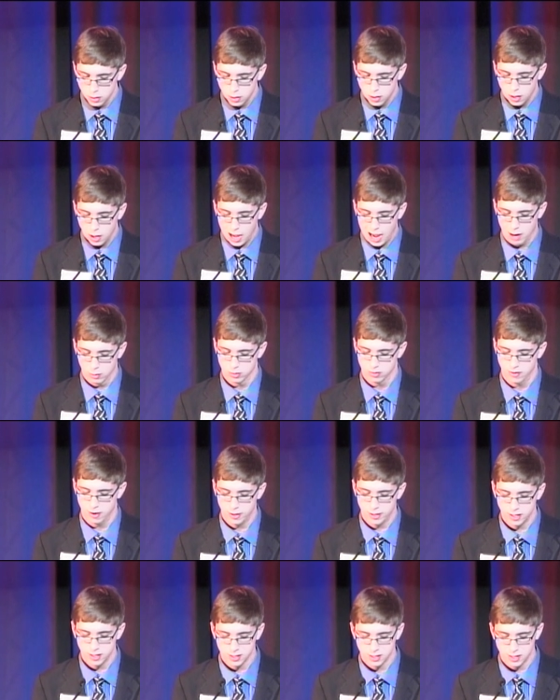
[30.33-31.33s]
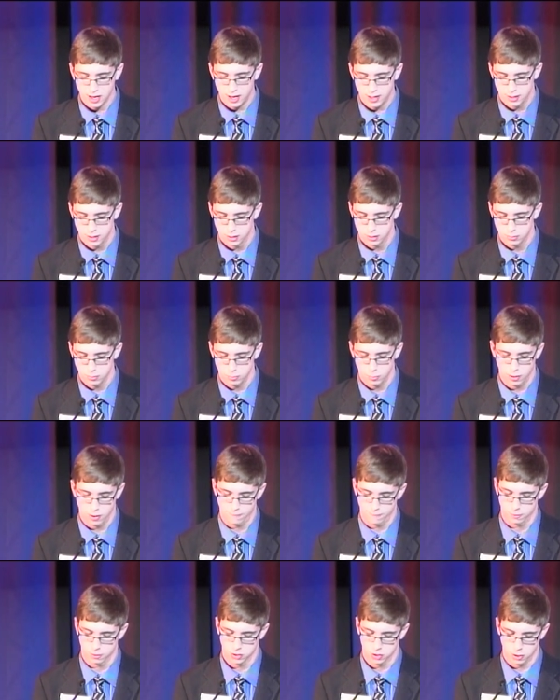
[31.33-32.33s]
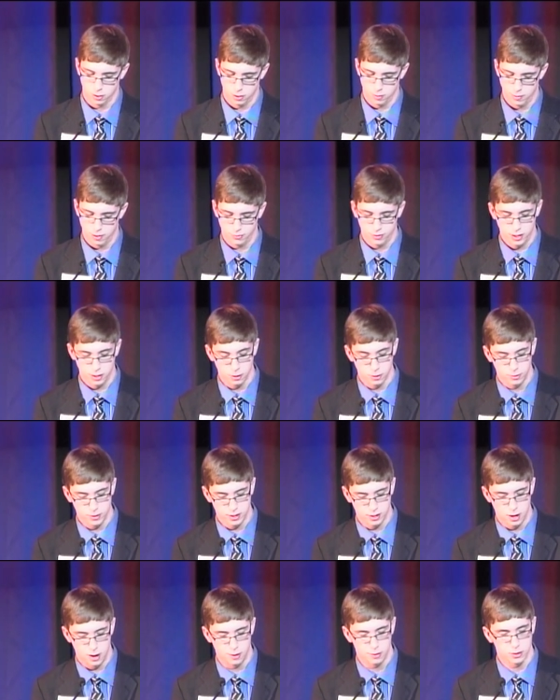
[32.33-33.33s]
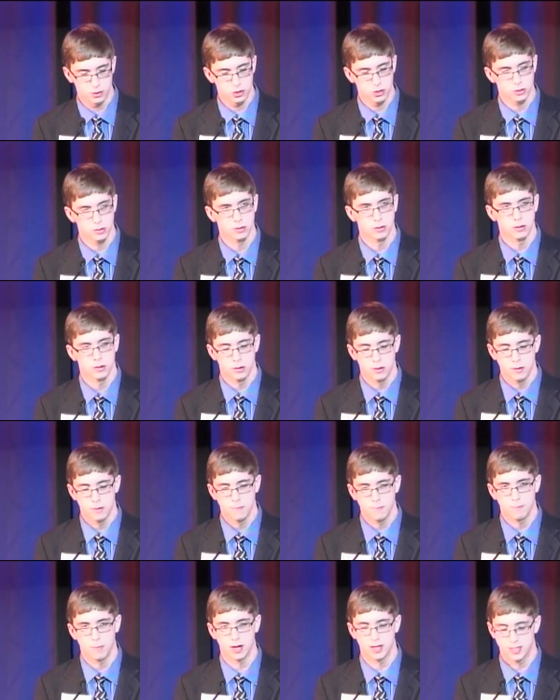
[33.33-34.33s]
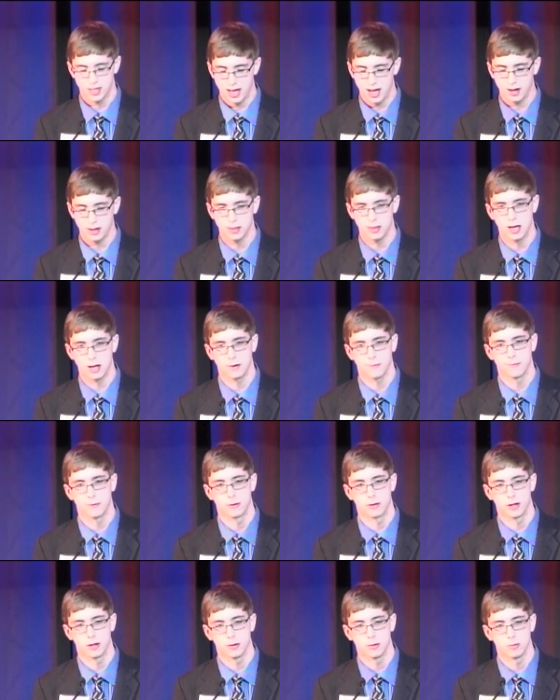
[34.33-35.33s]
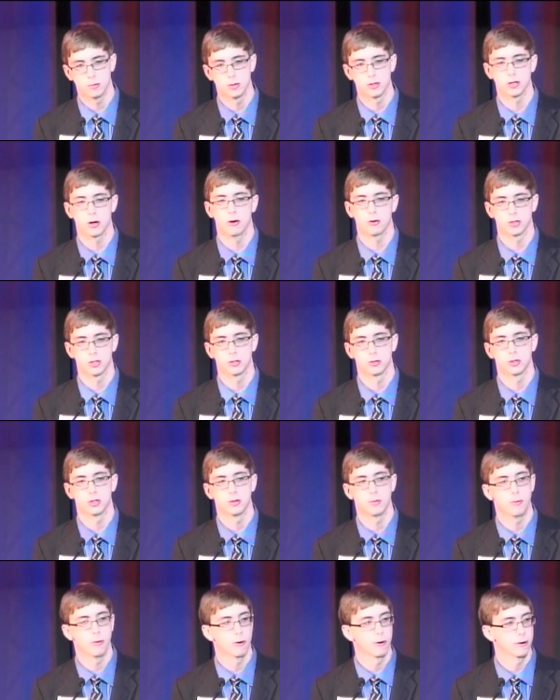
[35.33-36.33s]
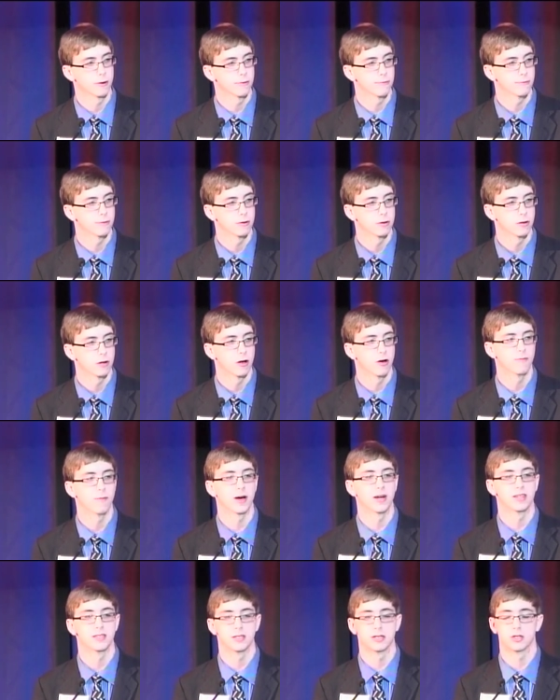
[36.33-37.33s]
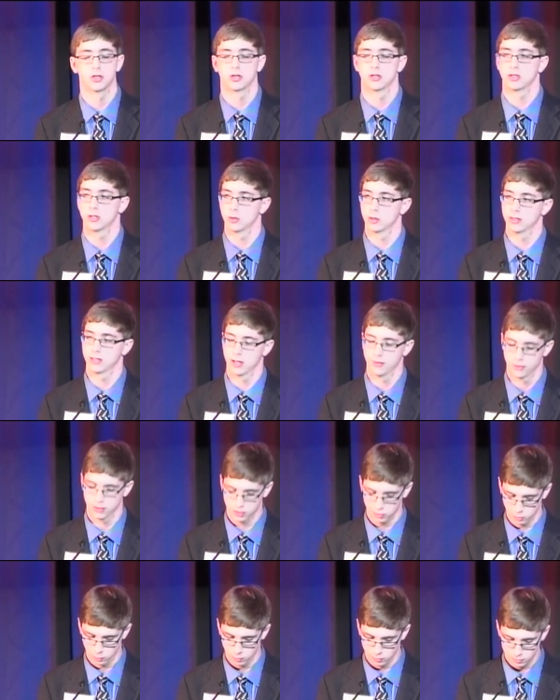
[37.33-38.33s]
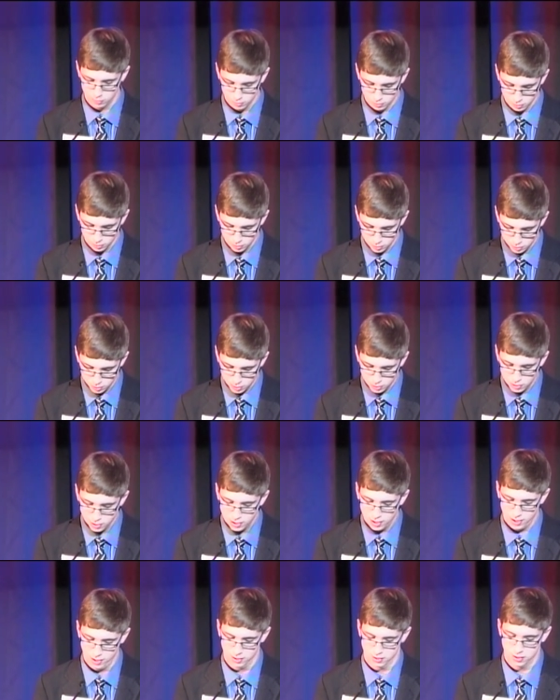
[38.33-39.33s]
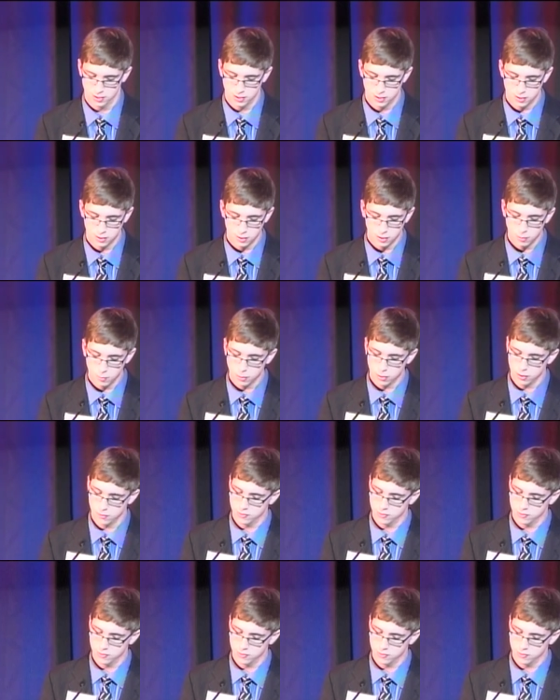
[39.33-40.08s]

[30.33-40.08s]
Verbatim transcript: I was very excited when I first heard about the early college. My dad, thankfully, was also supportive of my decision to attend the school. He consistently believed in